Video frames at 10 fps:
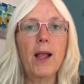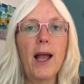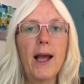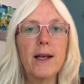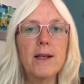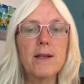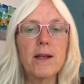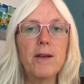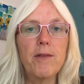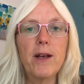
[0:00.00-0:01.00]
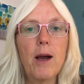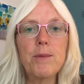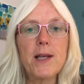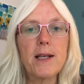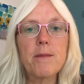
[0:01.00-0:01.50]
and you feel
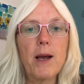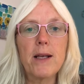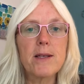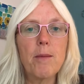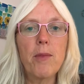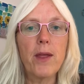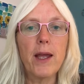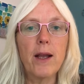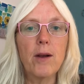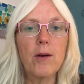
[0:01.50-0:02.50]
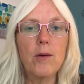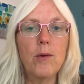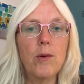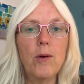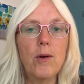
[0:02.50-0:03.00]
upset about something,
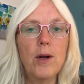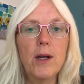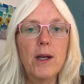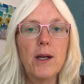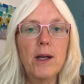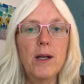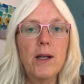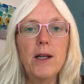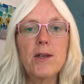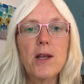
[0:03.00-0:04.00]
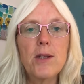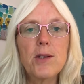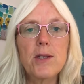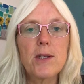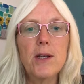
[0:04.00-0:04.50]
or it's
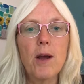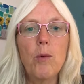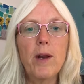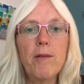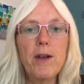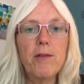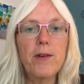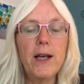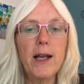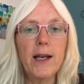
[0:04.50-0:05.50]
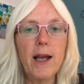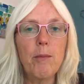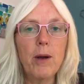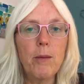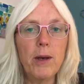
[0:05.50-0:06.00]
just, you know, whatever you're feeling in
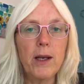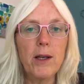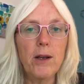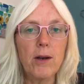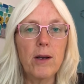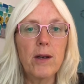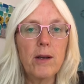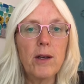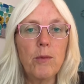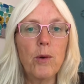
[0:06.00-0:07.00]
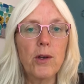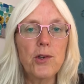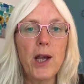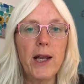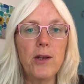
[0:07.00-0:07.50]
that moment that you want to
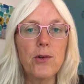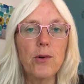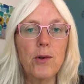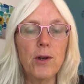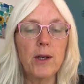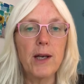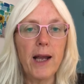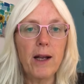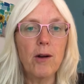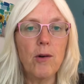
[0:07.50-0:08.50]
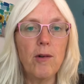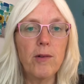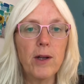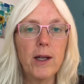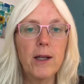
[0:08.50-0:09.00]
change or let go of.
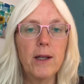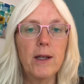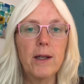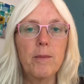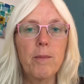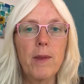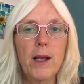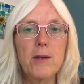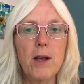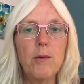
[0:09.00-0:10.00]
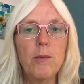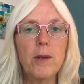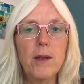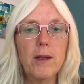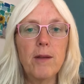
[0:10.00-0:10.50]
So
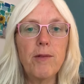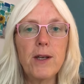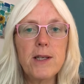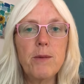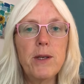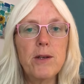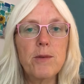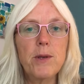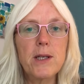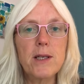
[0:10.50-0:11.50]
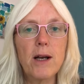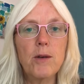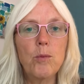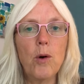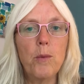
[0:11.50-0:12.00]
the first thing we do is we
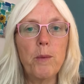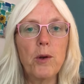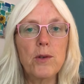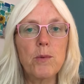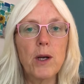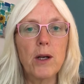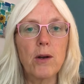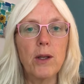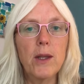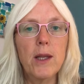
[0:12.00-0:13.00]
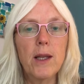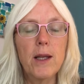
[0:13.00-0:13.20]
decide what we want to work on.